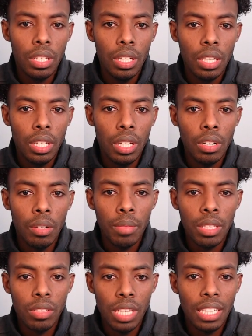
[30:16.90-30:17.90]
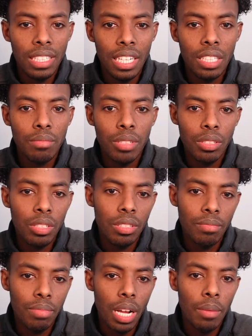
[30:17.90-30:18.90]
You know what I mean? So that tells me it could
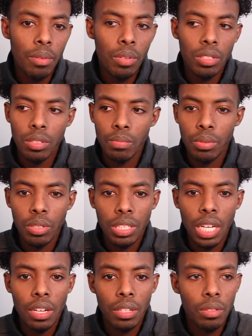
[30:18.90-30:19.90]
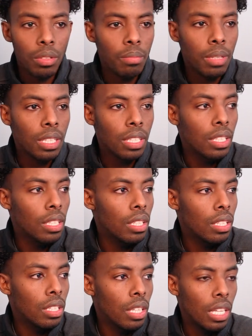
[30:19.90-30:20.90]
probably wants to push down a little bit.
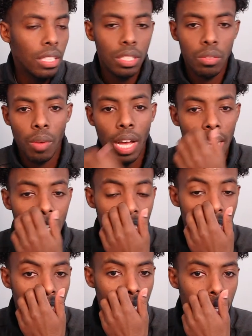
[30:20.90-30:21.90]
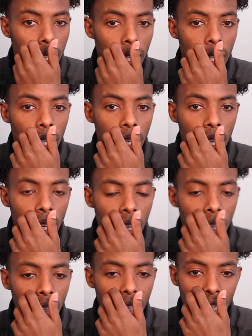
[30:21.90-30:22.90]
That's just why I did it.
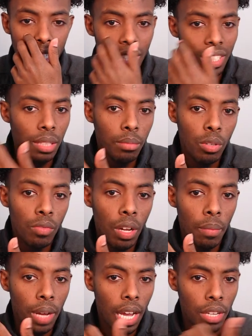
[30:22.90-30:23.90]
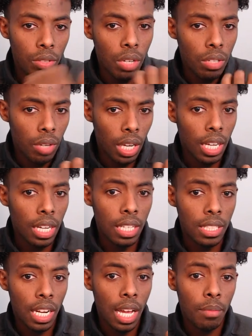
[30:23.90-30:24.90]
Could it still move up? I do not recognize
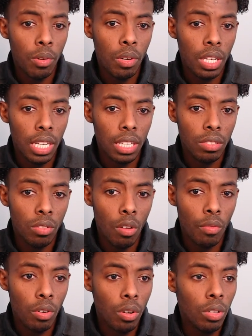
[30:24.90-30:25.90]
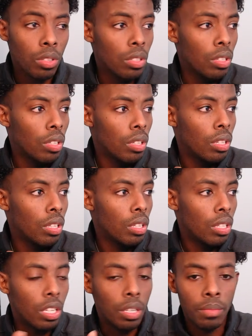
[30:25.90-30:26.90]
that I'm going against the overall,
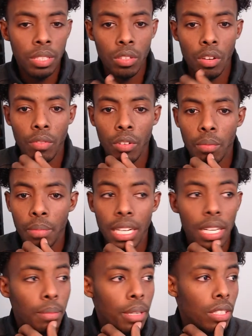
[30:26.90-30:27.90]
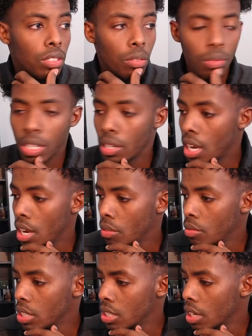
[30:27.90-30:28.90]
you know, I'm the overall pickup here. So you are
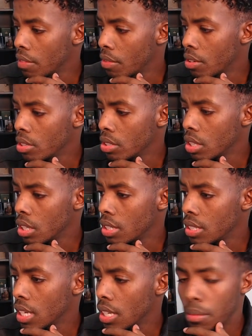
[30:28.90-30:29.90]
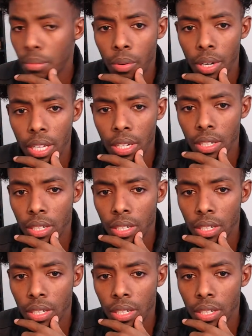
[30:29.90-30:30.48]
reached that first selling point here.